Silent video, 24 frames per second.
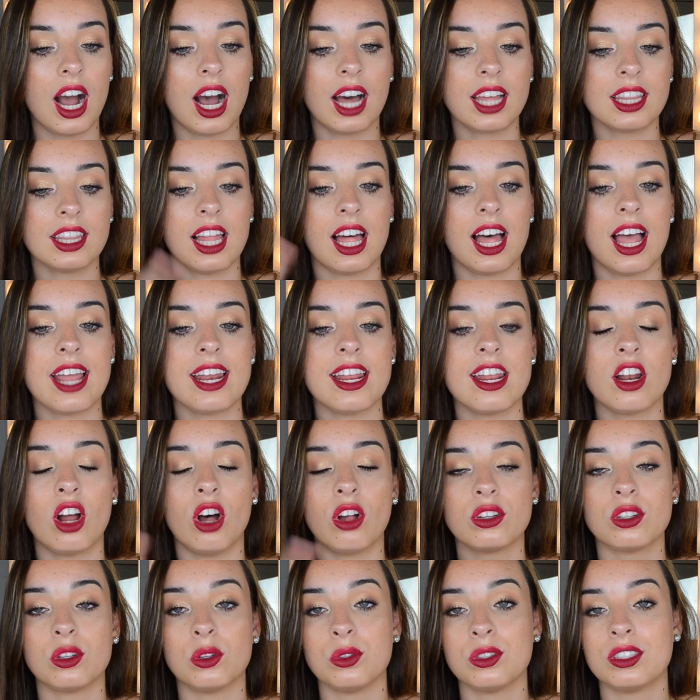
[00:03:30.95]
online, and
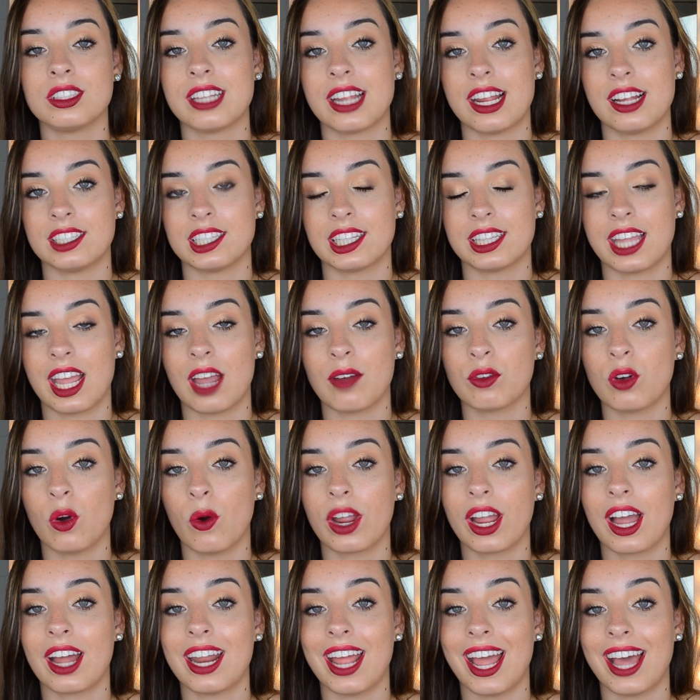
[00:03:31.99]
also sales that they have
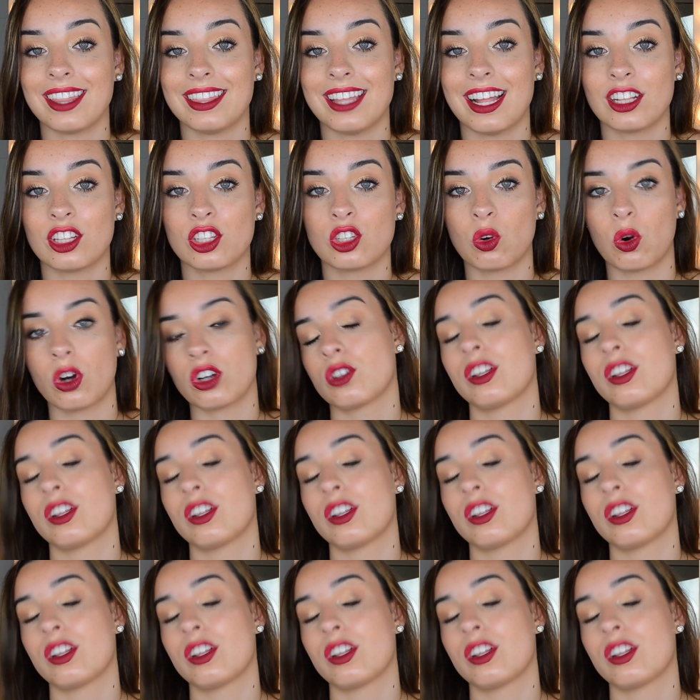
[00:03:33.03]
going on at that store.